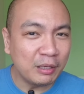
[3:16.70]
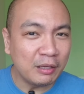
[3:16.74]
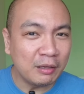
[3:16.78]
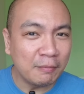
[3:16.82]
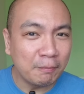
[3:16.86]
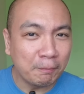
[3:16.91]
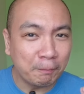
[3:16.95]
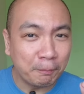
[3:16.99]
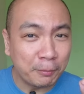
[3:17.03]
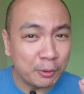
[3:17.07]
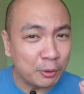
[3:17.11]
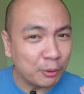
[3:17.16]
to
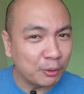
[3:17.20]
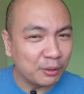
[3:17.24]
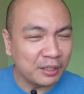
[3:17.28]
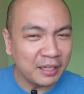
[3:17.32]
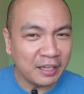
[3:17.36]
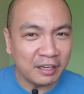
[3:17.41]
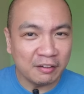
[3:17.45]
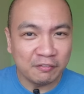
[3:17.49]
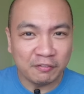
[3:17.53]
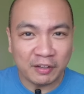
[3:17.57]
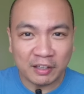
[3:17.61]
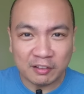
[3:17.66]
be
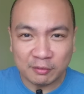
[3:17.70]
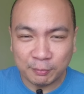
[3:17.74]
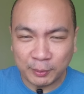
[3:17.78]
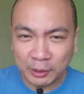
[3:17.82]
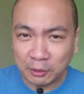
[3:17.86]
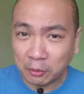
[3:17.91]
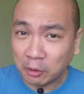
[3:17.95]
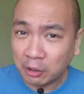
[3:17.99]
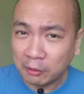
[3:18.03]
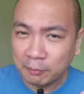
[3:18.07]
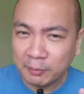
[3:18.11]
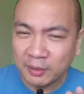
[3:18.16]
purely
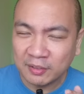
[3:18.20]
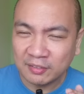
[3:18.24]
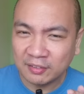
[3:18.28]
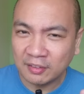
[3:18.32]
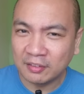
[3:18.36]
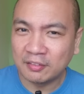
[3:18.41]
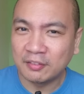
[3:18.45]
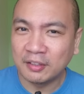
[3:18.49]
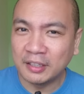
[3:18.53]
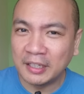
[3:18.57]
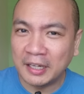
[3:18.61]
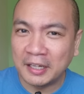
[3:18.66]
investment or
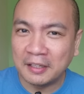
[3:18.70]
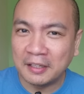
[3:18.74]
business